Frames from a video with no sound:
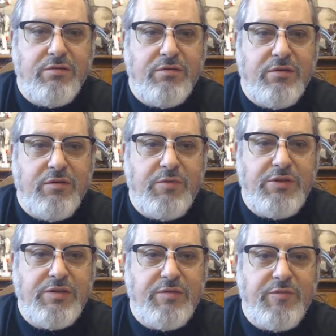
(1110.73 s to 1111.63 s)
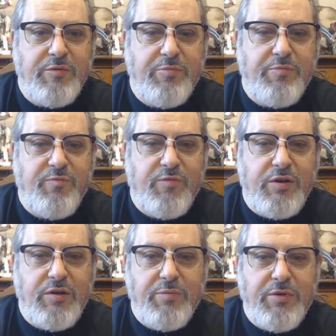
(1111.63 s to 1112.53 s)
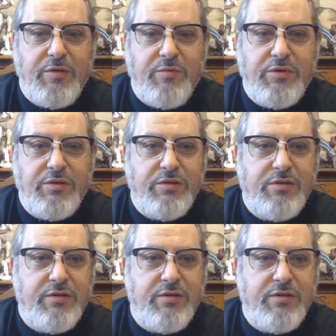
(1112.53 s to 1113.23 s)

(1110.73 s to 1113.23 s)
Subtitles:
That'll be something fun to play with.